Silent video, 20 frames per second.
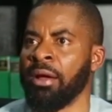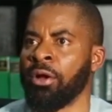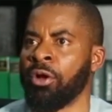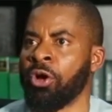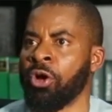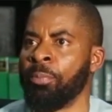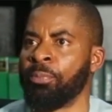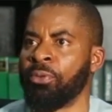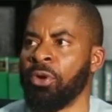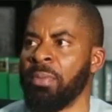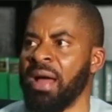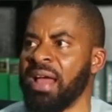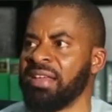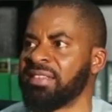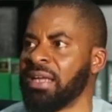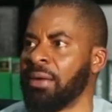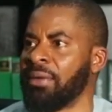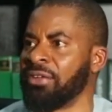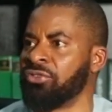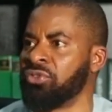
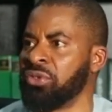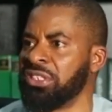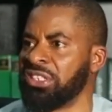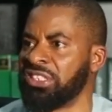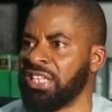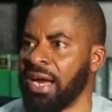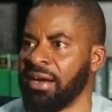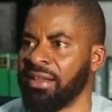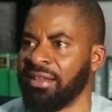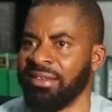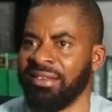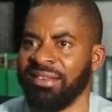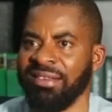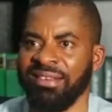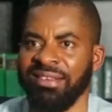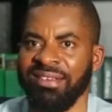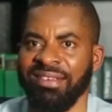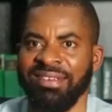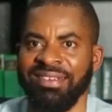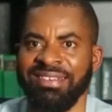compromise our judiciary,
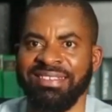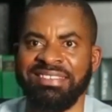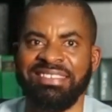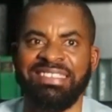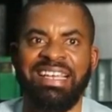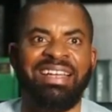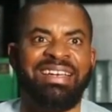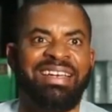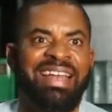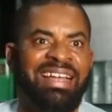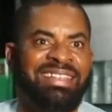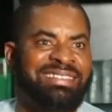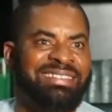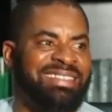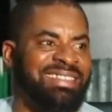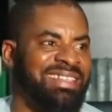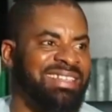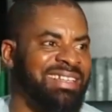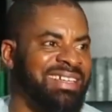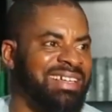saying
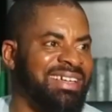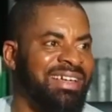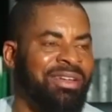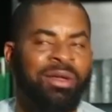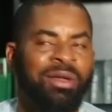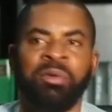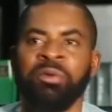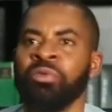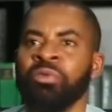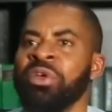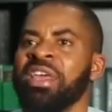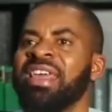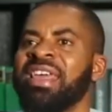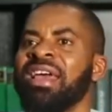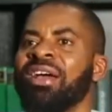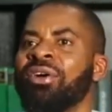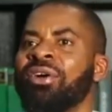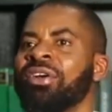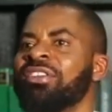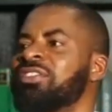that
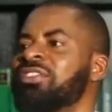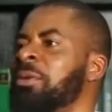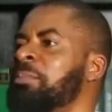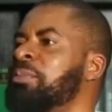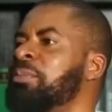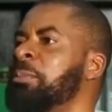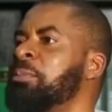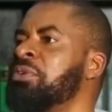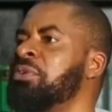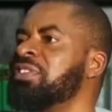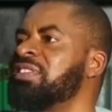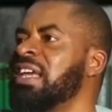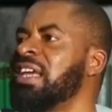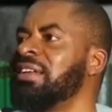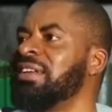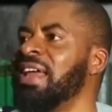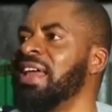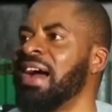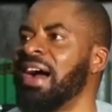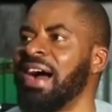Wike calls some people, he
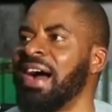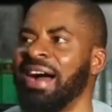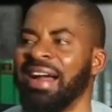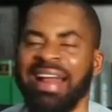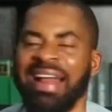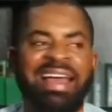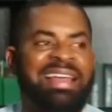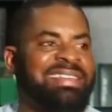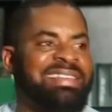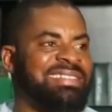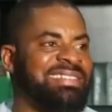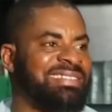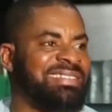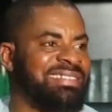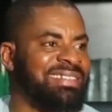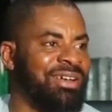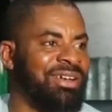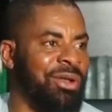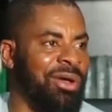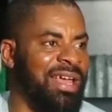said they are Arise
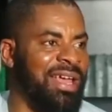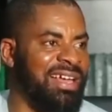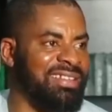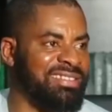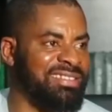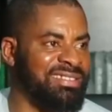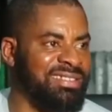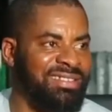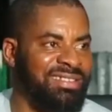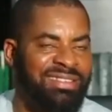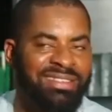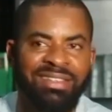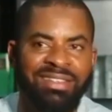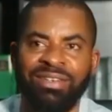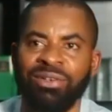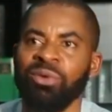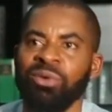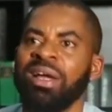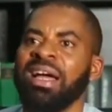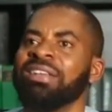lawyers.
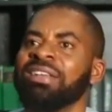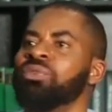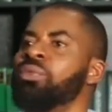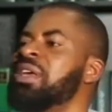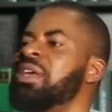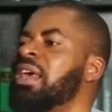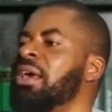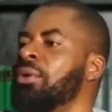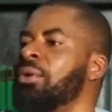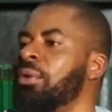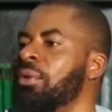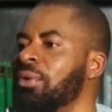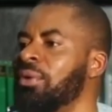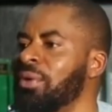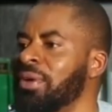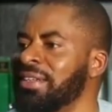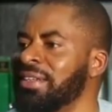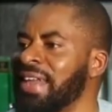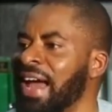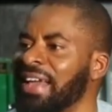Look at Wike,
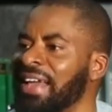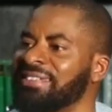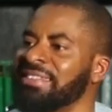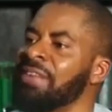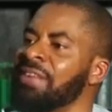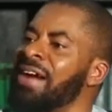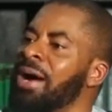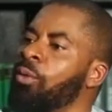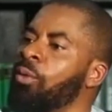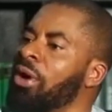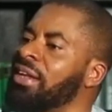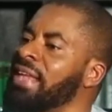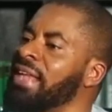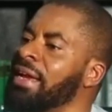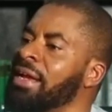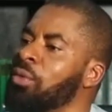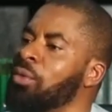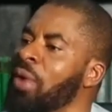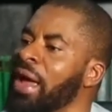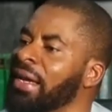that has never worked
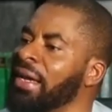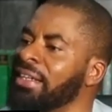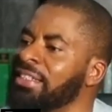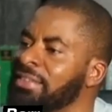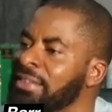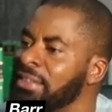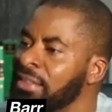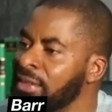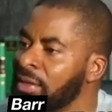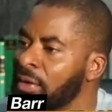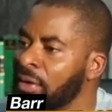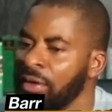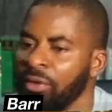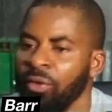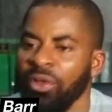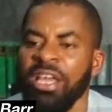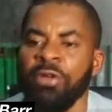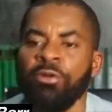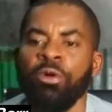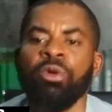anywhere in his...
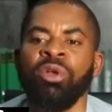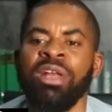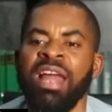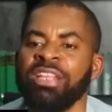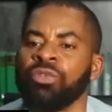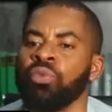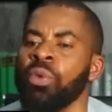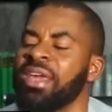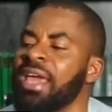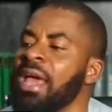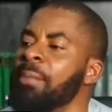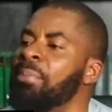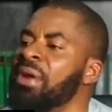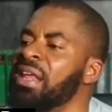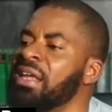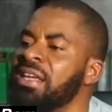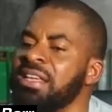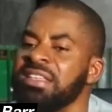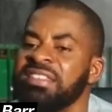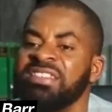Let Wike
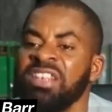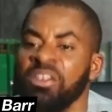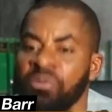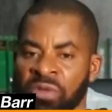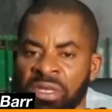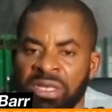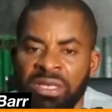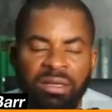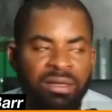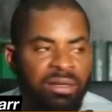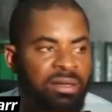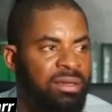bring his CV.